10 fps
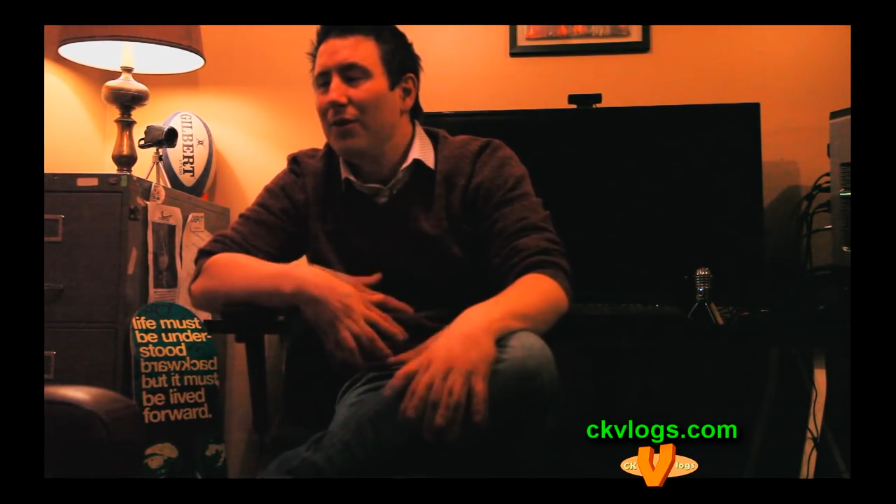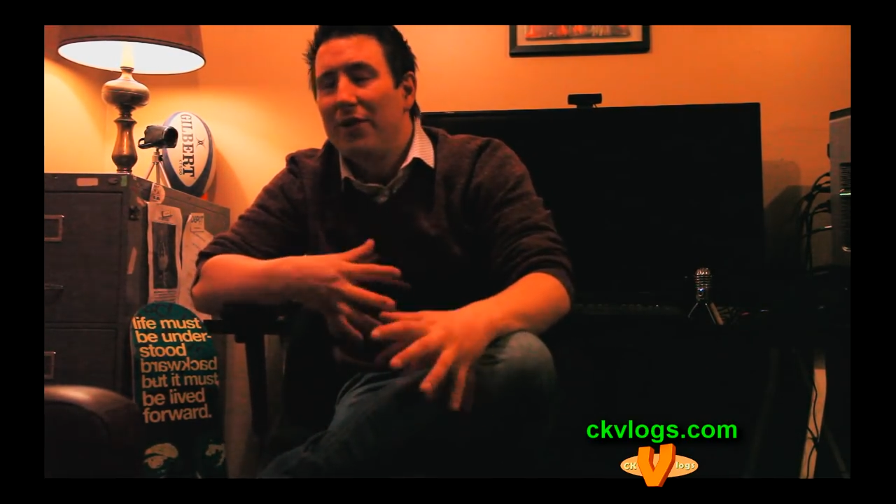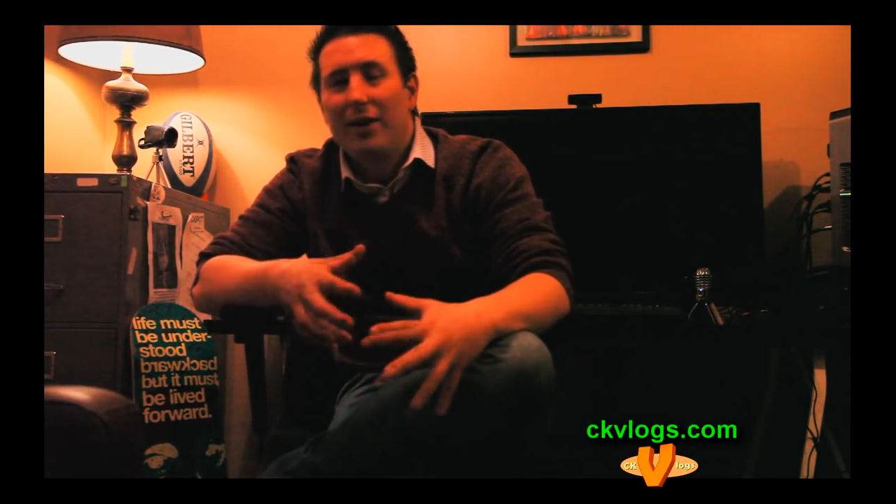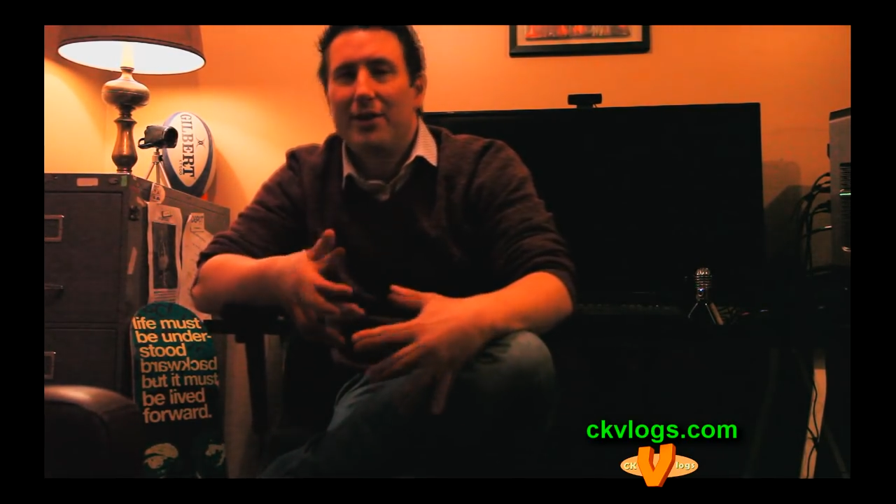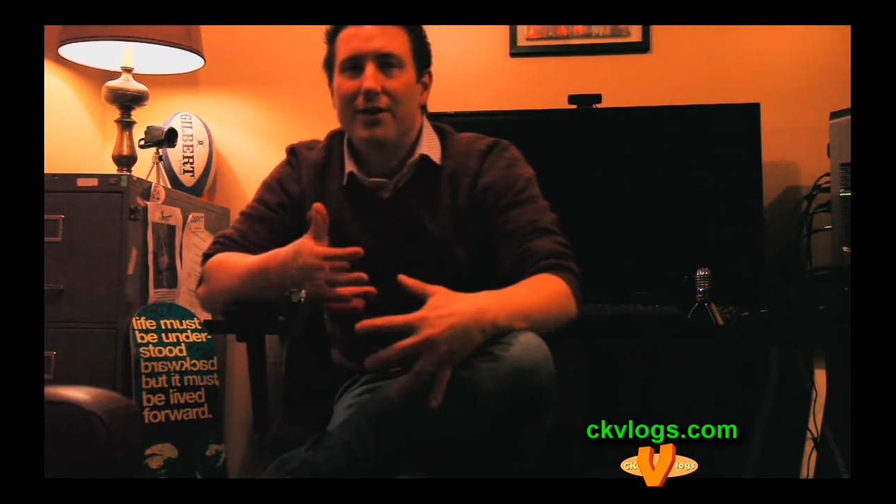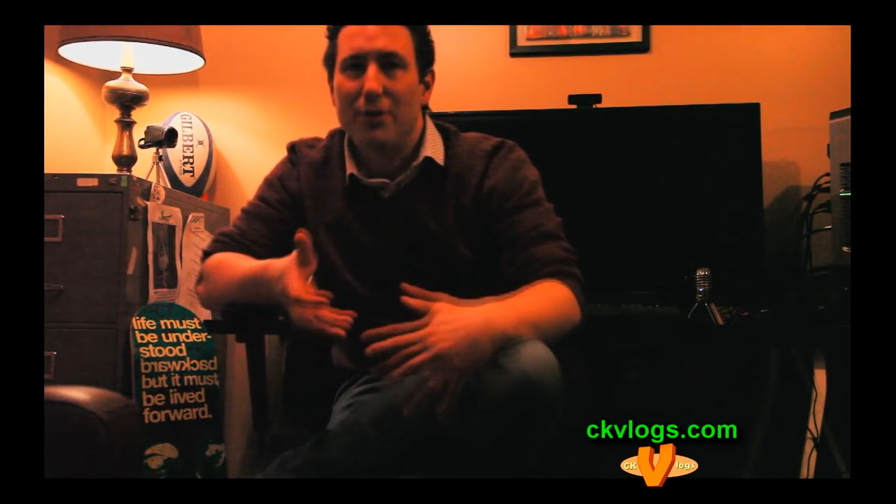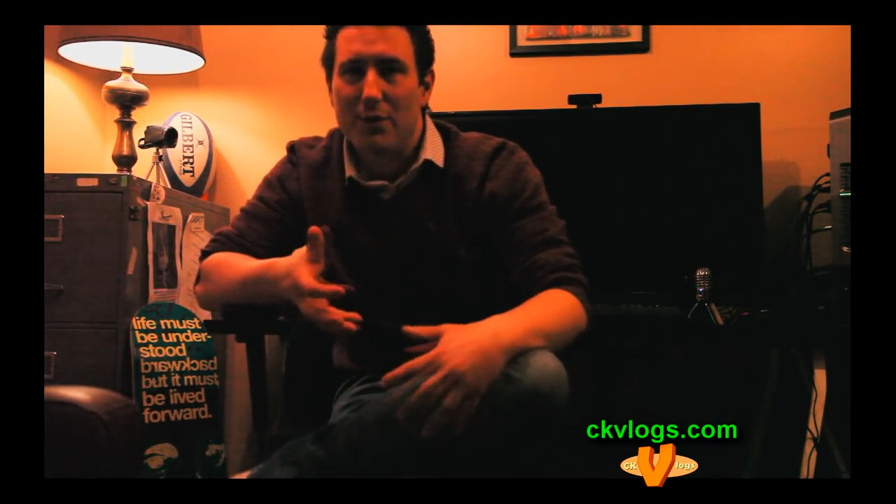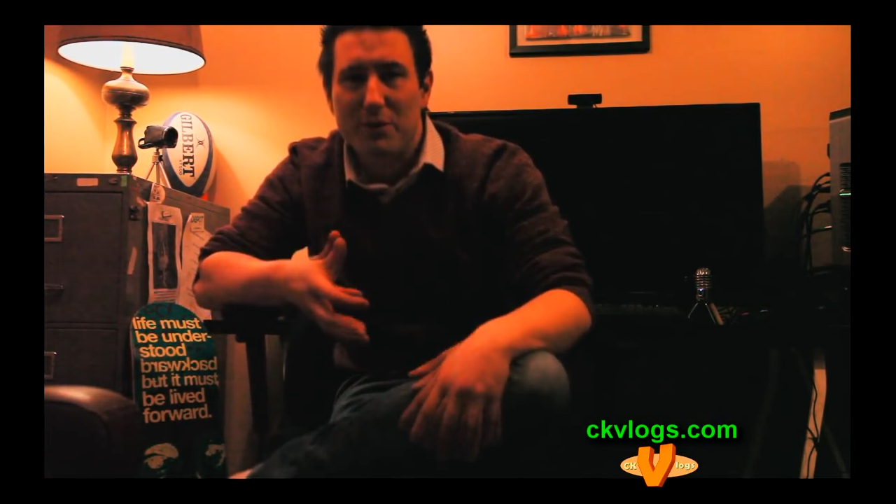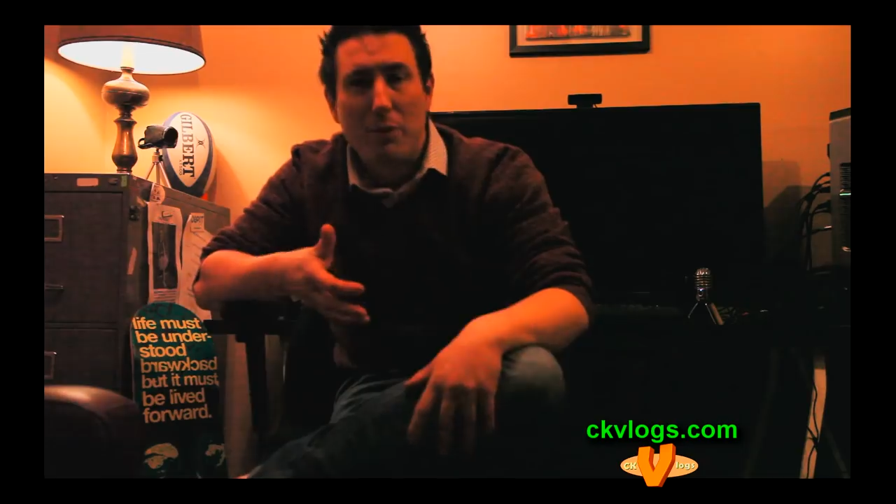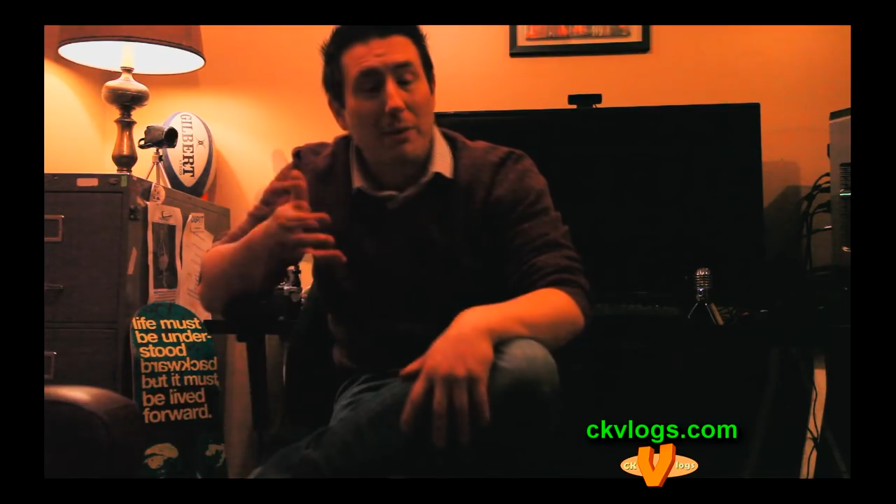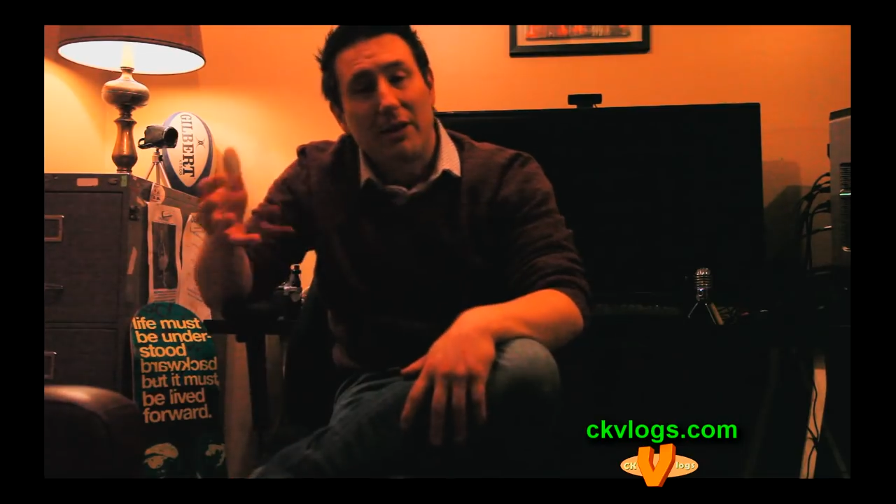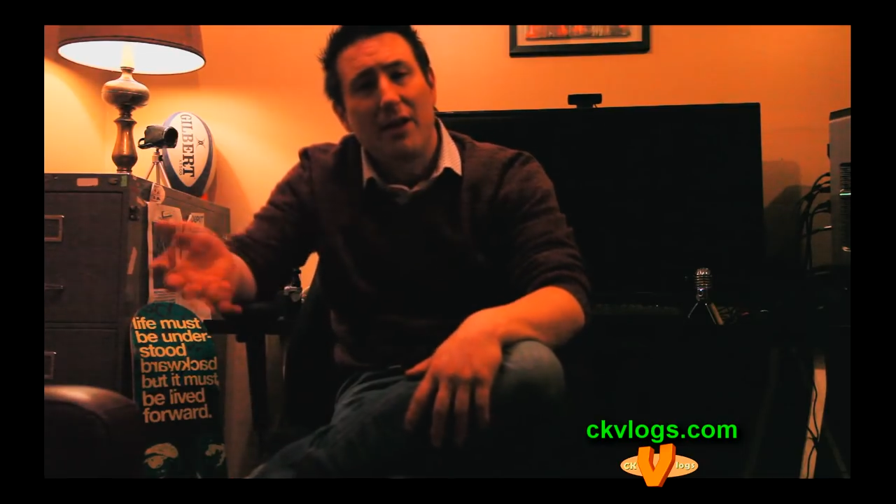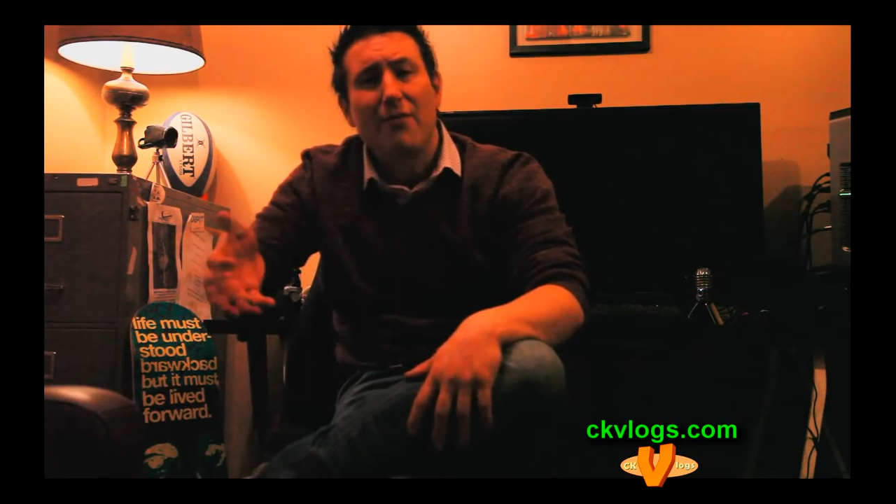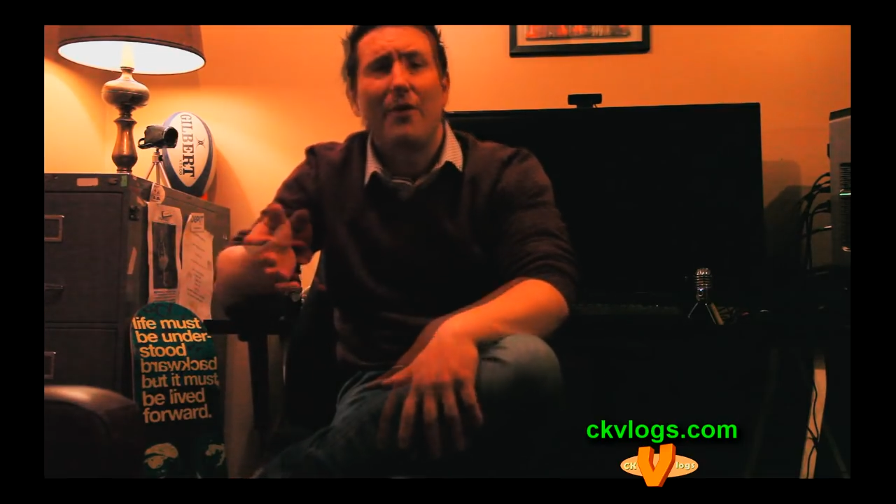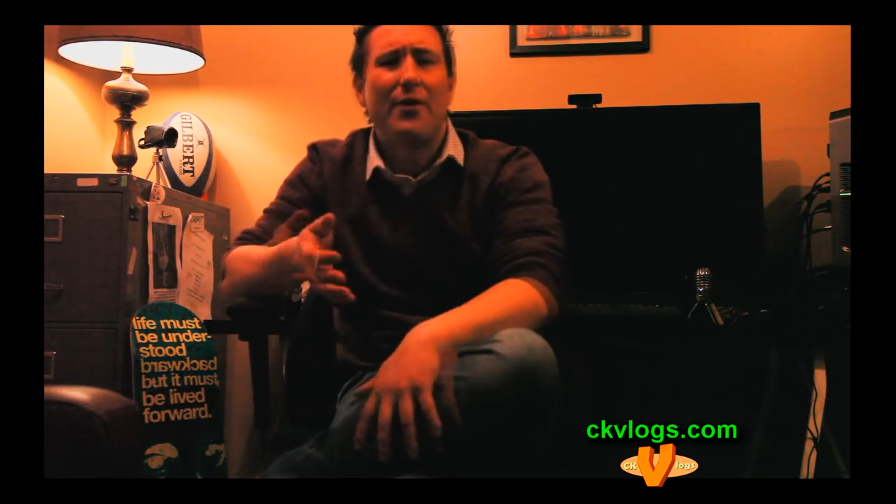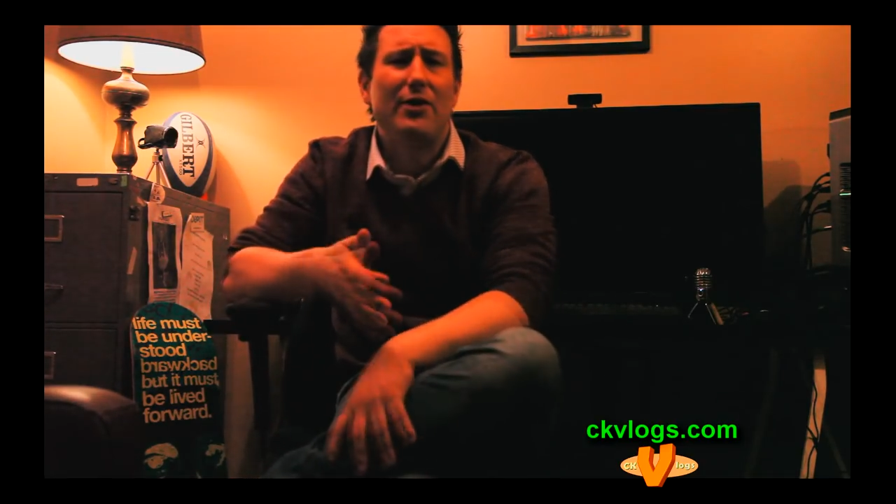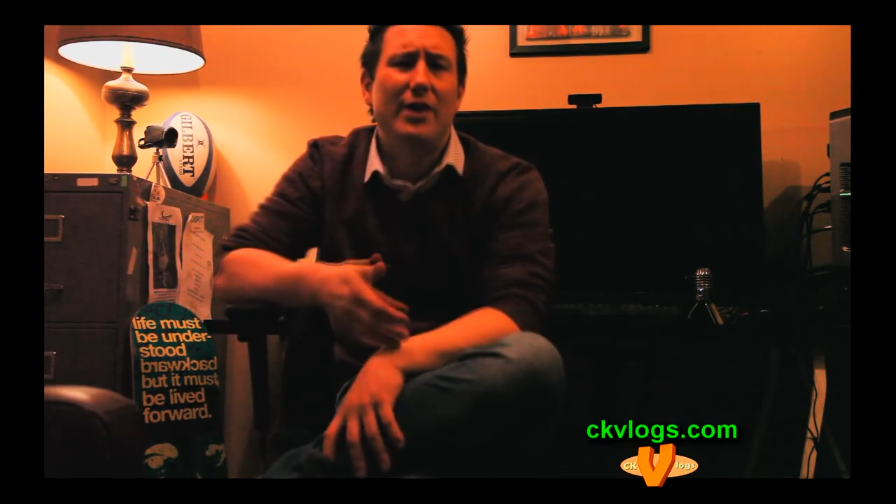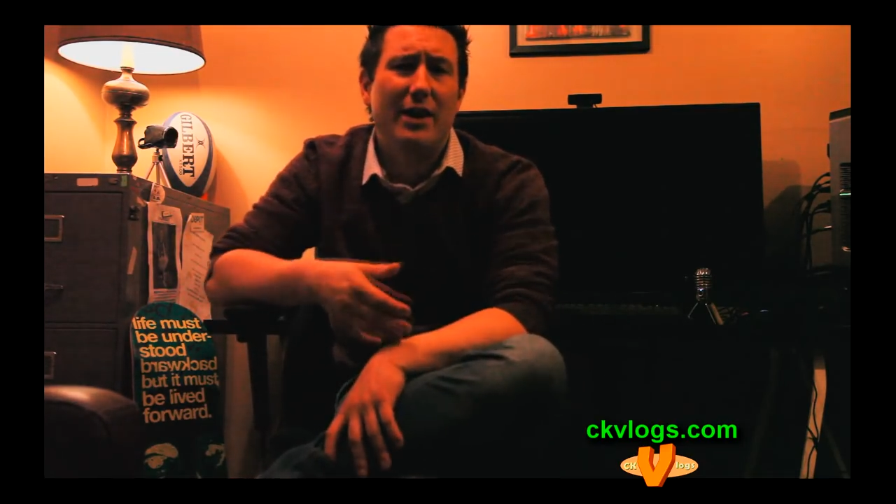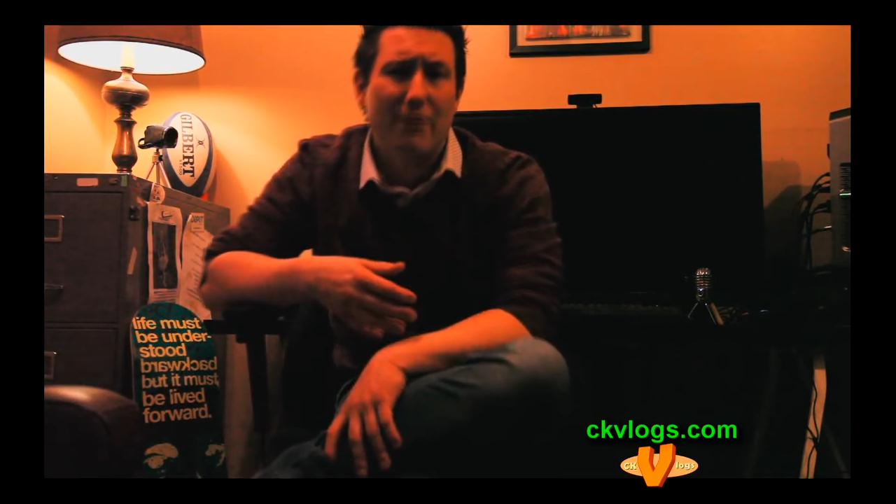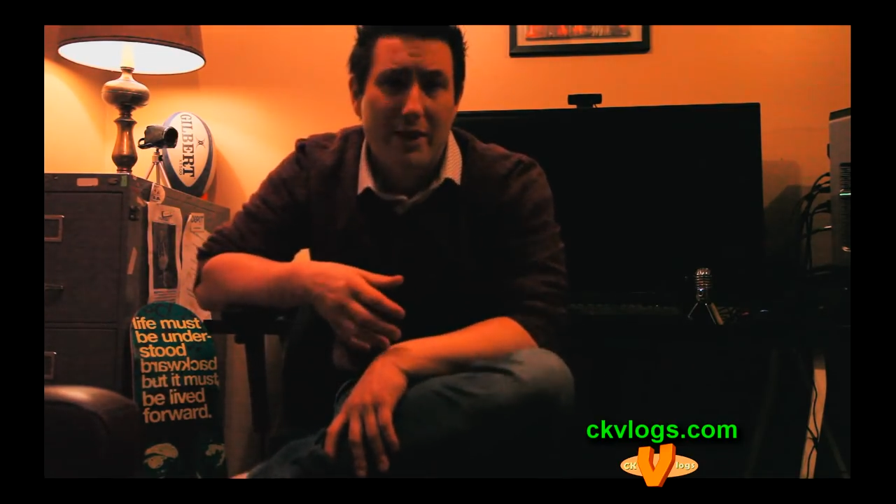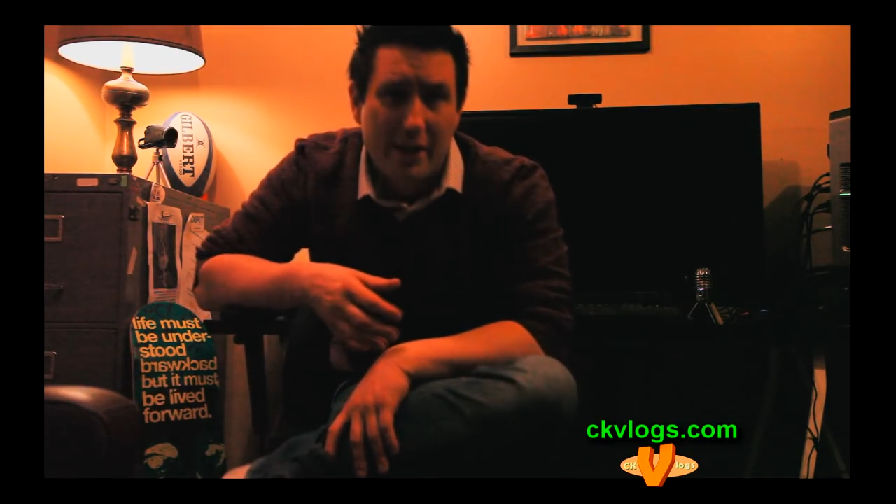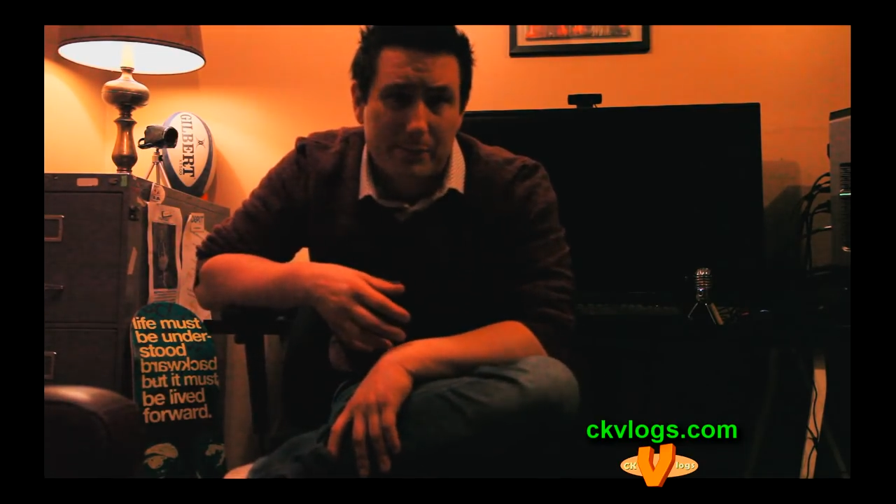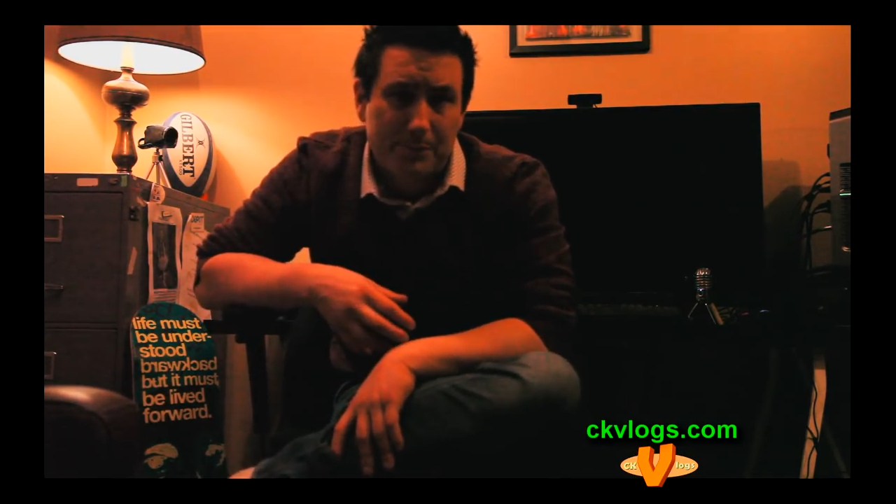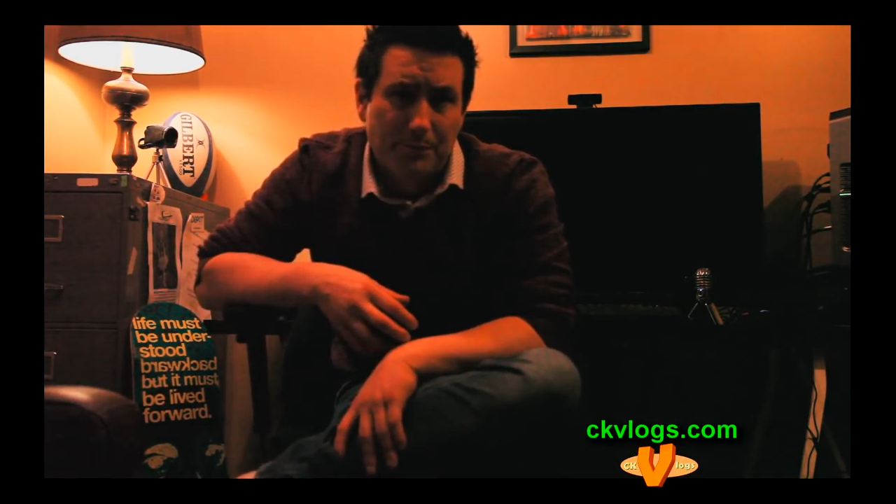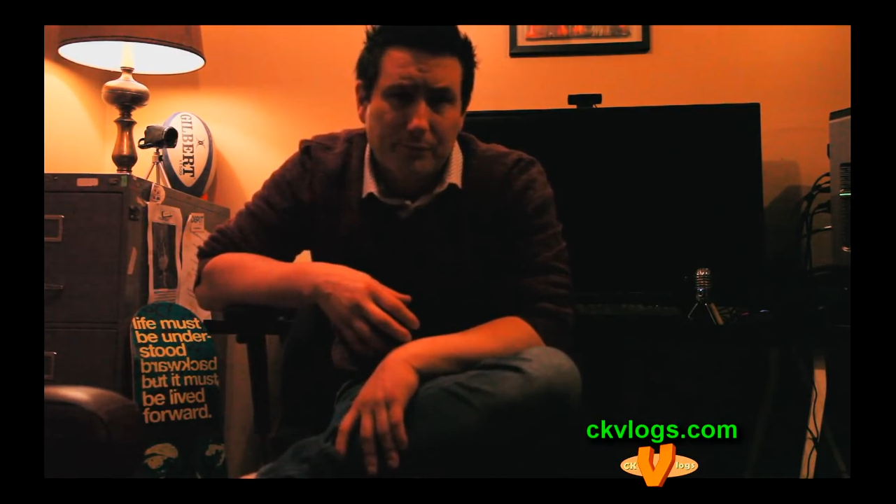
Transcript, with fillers: one thing I do is put my life on the line every day.